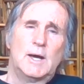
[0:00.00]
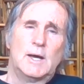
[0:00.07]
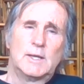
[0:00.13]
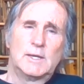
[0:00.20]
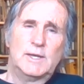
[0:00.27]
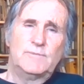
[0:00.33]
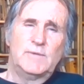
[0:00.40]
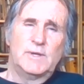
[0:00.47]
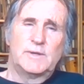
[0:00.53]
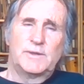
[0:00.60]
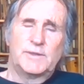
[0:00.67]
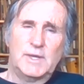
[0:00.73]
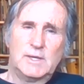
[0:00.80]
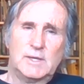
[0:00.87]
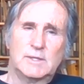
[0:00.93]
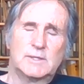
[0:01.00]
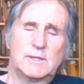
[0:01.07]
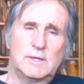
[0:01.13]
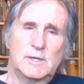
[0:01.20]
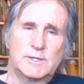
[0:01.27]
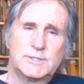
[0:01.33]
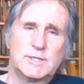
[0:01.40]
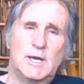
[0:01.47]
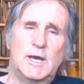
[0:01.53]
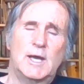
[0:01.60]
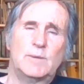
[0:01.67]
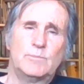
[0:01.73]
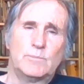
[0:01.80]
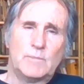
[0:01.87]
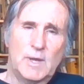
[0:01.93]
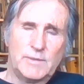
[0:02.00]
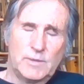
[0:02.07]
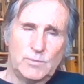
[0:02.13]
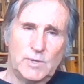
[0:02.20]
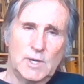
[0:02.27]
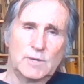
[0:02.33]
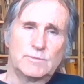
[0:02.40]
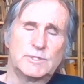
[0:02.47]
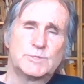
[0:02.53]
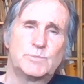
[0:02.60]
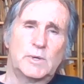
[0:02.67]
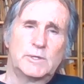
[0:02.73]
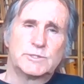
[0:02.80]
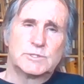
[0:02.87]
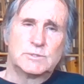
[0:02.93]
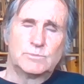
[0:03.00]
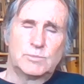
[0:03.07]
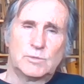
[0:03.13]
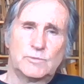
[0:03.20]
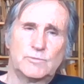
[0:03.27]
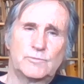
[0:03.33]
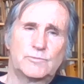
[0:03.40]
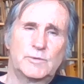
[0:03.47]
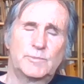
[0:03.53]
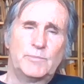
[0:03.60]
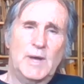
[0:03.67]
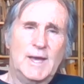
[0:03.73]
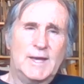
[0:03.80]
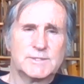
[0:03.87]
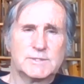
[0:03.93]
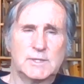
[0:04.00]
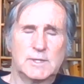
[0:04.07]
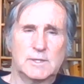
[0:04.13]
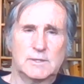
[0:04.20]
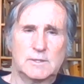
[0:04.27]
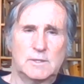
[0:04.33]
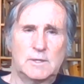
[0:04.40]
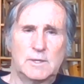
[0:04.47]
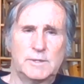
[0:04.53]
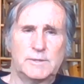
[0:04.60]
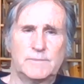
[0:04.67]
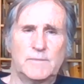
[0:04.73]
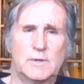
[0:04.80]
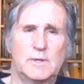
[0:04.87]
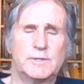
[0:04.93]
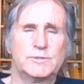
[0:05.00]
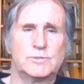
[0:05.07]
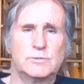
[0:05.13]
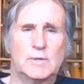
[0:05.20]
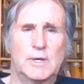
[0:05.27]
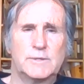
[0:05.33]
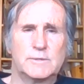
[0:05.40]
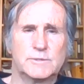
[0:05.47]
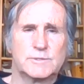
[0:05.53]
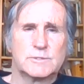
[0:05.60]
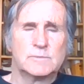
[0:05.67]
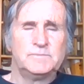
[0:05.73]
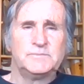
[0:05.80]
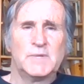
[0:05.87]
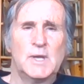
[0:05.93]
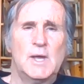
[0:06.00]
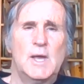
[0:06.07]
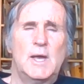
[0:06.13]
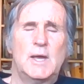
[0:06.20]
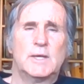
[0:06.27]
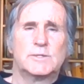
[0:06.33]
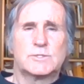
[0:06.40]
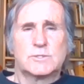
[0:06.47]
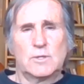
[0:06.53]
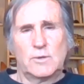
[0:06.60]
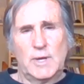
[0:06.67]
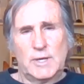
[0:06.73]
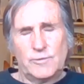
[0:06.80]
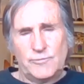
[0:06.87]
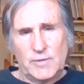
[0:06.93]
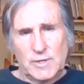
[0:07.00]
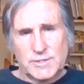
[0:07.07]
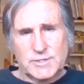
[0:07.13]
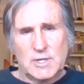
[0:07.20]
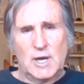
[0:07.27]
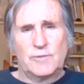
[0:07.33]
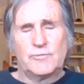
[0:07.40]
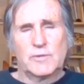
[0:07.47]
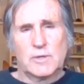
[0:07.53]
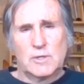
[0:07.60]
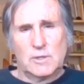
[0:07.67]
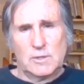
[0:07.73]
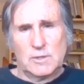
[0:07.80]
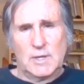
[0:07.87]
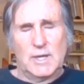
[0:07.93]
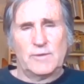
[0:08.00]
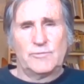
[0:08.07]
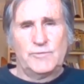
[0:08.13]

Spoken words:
live it, think it in our time, and then we are responsible for passing it on to others. And so at a philosophical